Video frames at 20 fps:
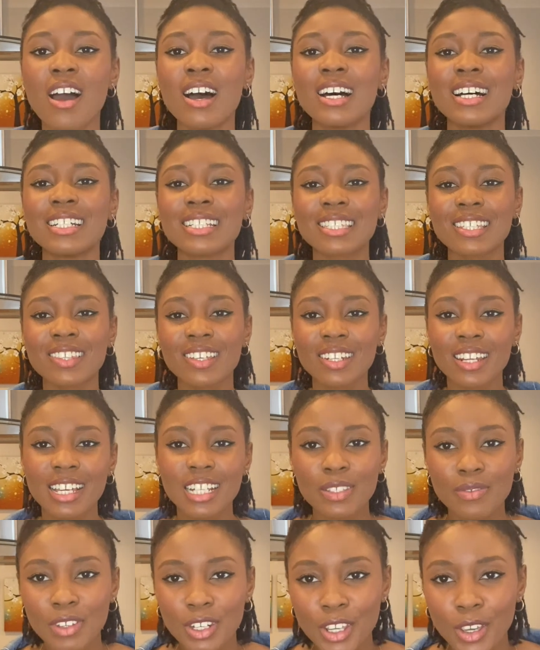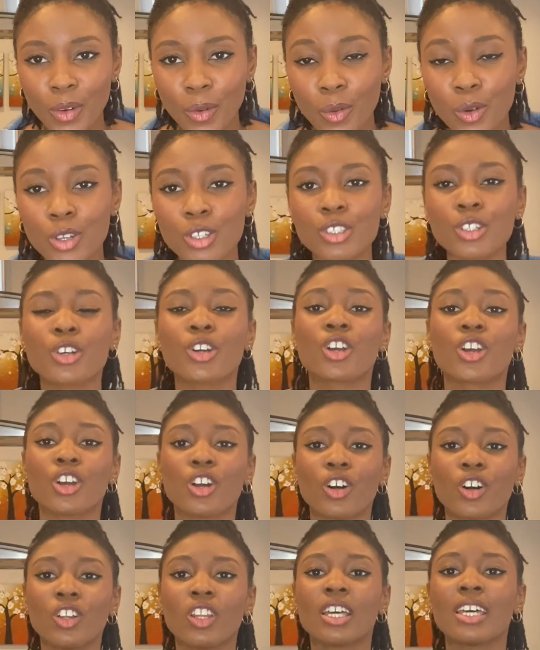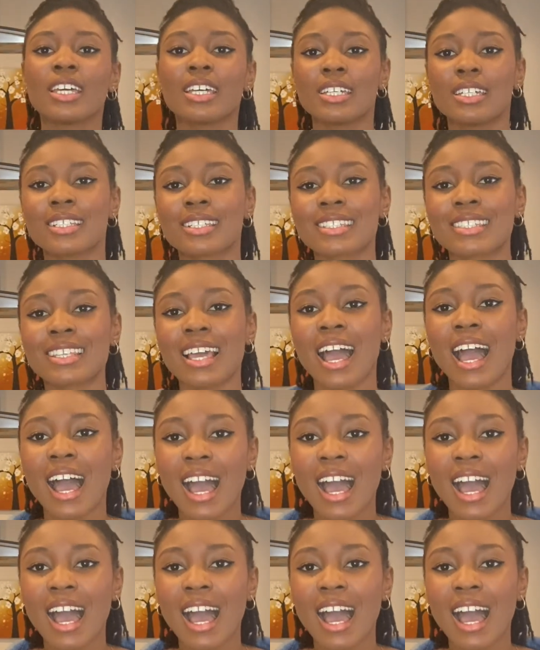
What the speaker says: Until the next video, your girl is